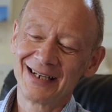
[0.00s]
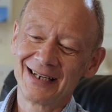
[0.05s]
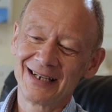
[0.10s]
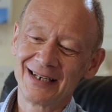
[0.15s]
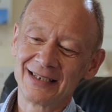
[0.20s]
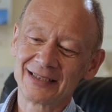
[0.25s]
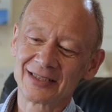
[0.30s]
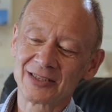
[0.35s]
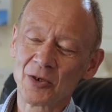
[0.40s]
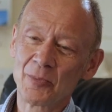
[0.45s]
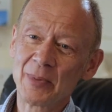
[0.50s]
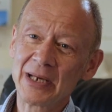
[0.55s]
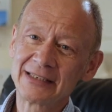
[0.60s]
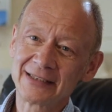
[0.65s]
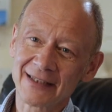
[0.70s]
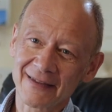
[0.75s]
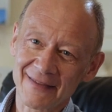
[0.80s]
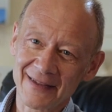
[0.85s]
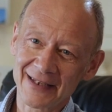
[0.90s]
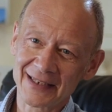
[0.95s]
Uh, so,
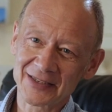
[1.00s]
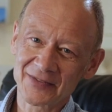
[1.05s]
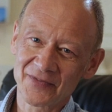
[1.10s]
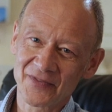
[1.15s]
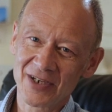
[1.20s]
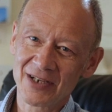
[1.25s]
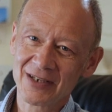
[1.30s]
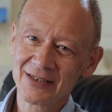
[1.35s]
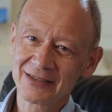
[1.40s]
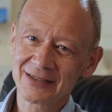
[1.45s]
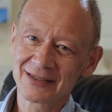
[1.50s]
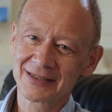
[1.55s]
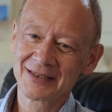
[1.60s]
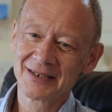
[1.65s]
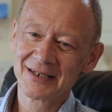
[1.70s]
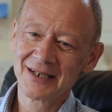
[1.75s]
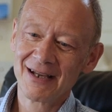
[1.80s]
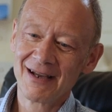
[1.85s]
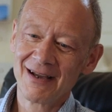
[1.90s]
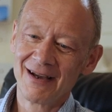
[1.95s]
basic things first.
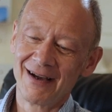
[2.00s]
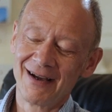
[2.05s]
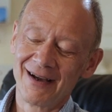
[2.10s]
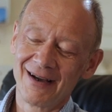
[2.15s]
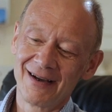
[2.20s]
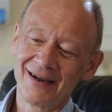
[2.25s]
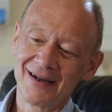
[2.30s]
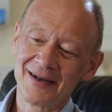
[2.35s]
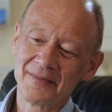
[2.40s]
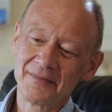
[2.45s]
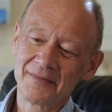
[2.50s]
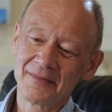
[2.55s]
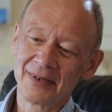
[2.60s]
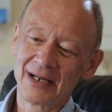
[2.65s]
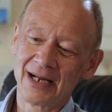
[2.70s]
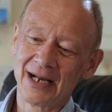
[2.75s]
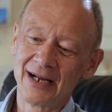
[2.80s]
Um,